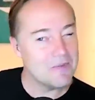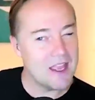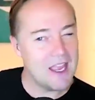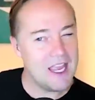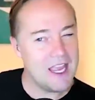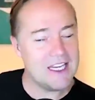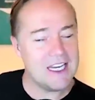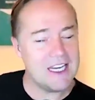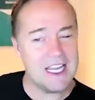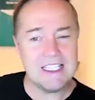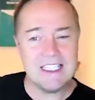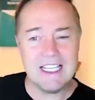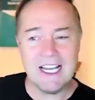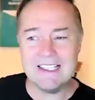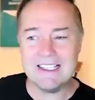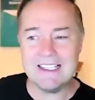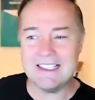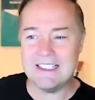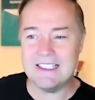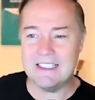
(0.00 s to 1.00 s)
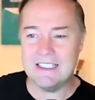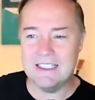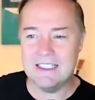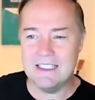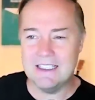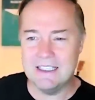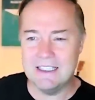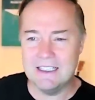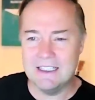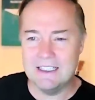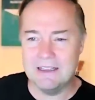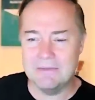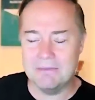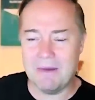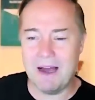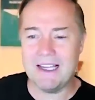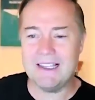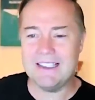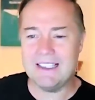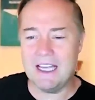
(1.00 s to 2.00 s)
it does.
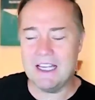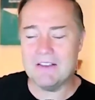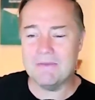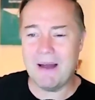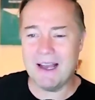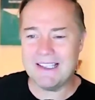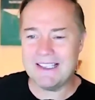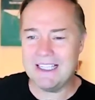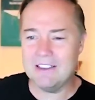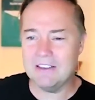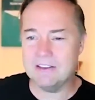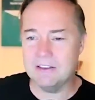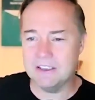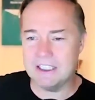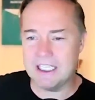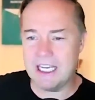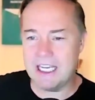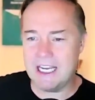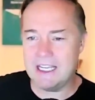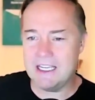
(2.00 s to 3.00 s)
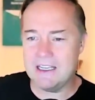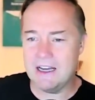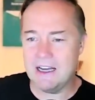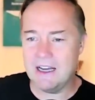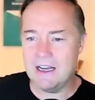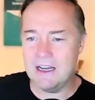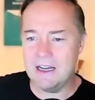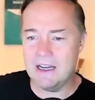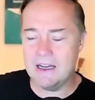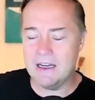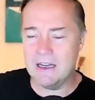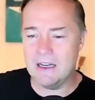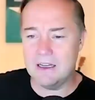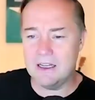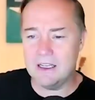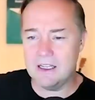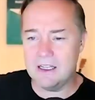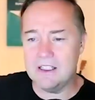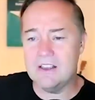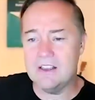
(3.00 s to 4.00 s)
Is my cynical take
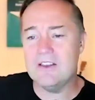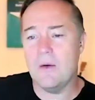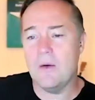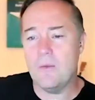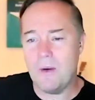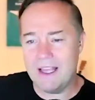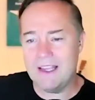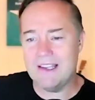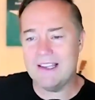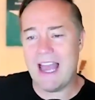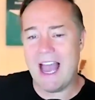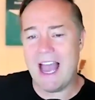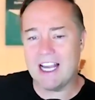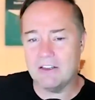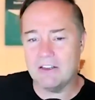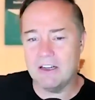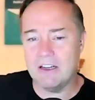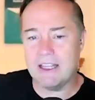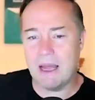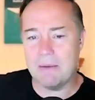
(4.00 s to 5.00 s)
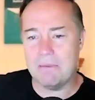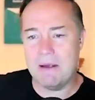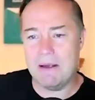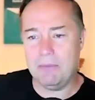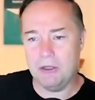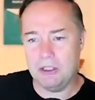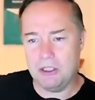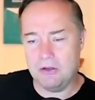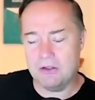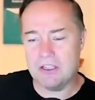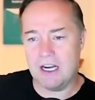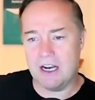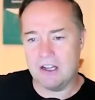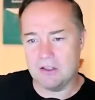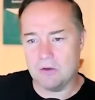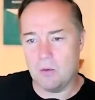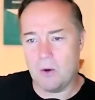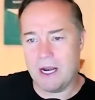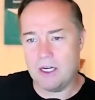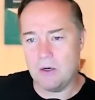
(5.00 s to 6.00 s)
in some ways accurate that people use it as
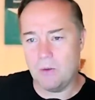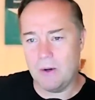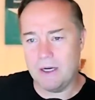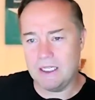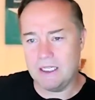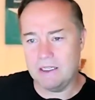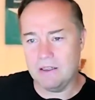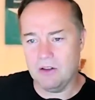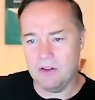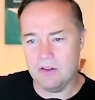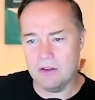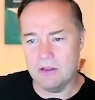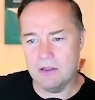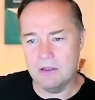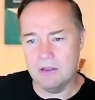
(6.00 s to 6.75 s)
a way to win deals?